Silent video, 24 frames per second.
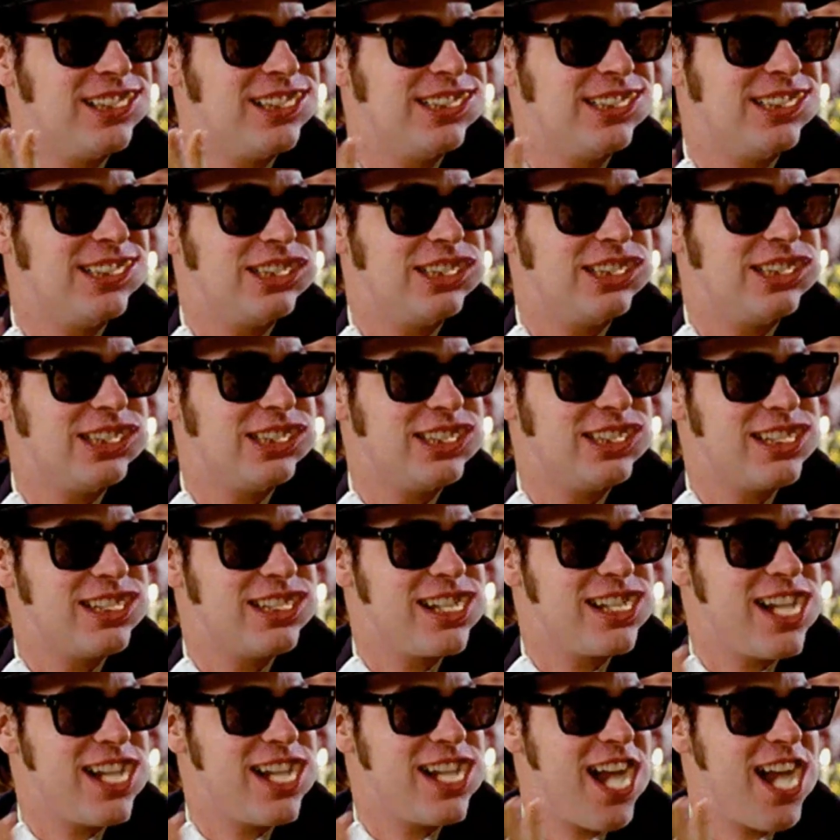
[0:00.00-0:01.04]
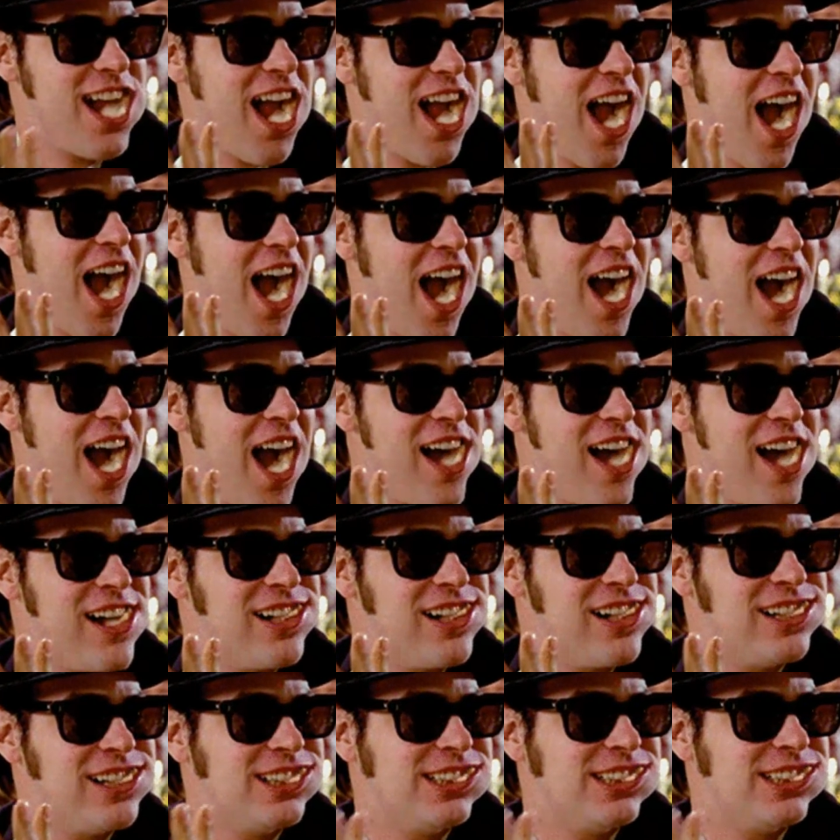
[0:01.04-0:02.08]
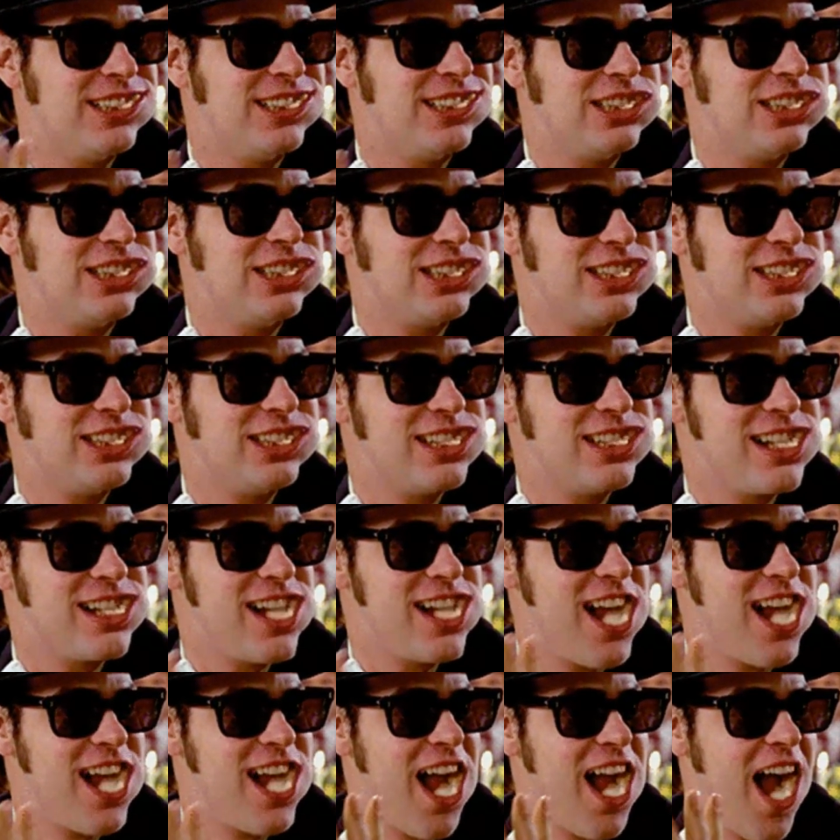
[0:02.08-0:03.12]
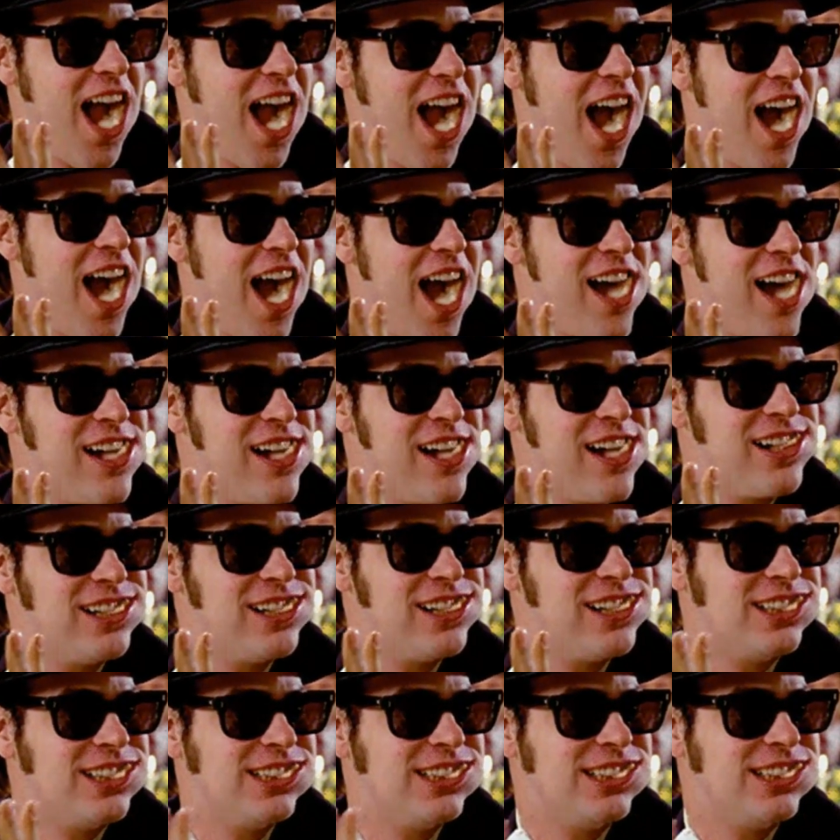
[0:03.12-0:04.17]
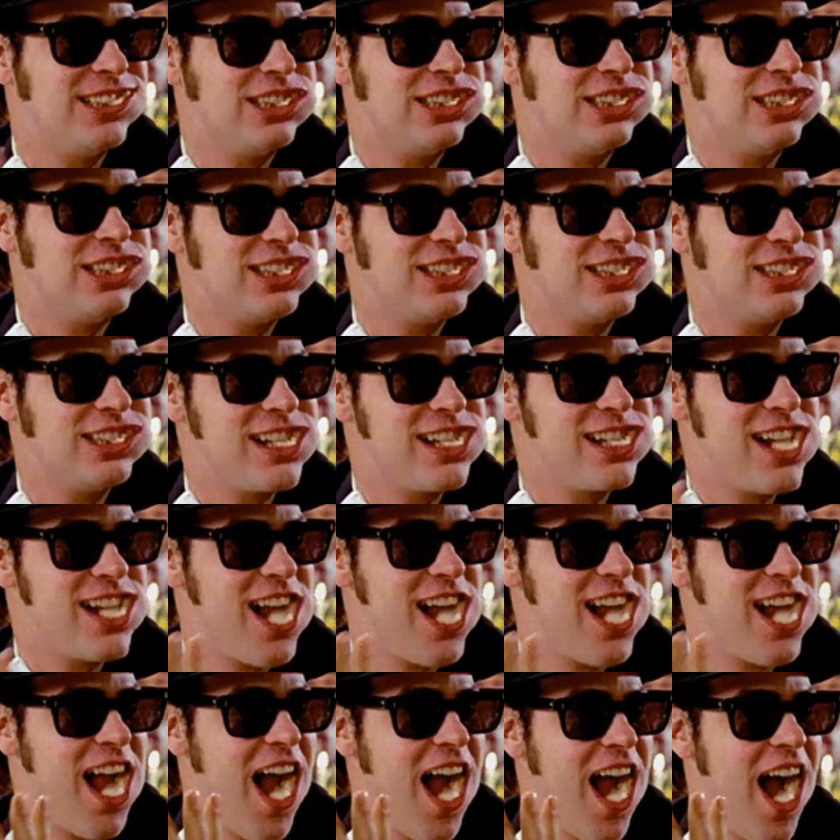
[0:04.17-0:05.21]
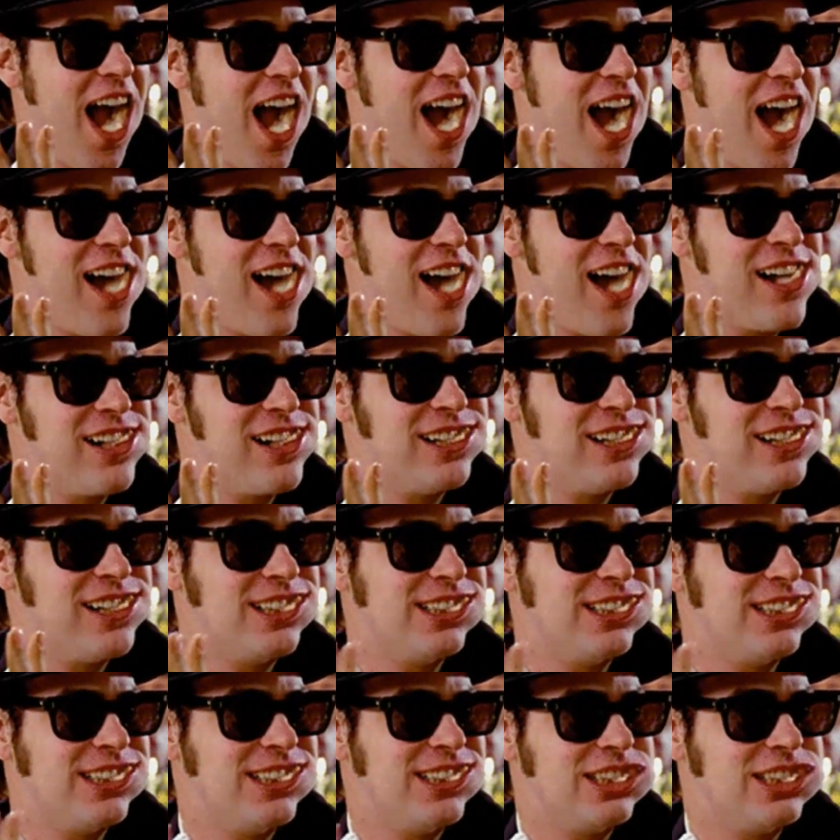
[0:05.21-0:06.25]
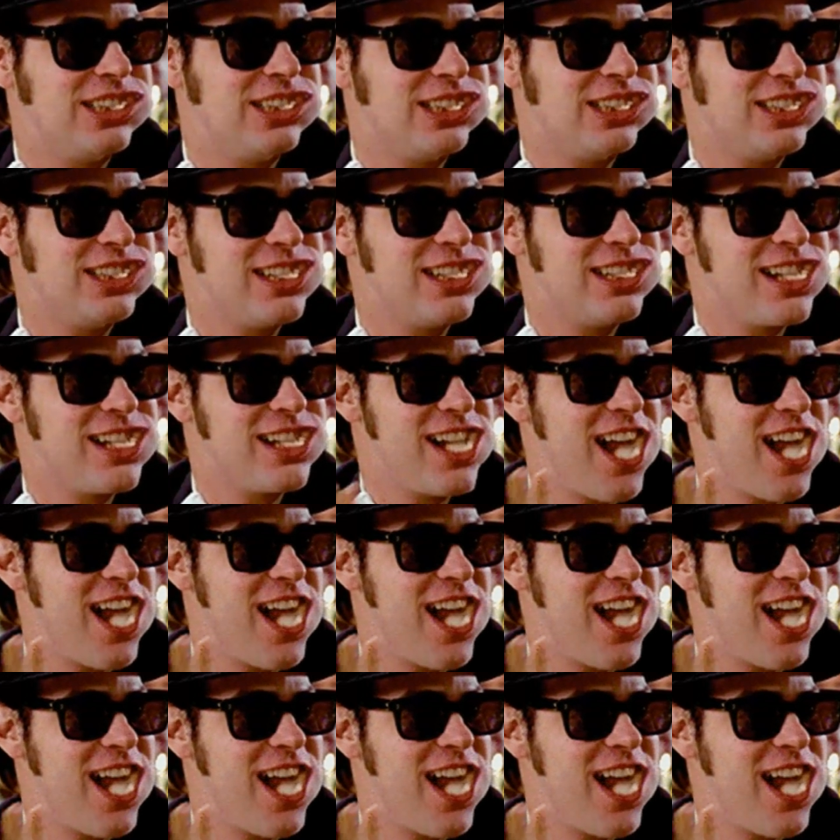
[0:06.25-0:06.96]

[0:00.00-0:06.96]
Common sense today. You should already know this, but words of wisdom. Never chew or talk with your mouth open.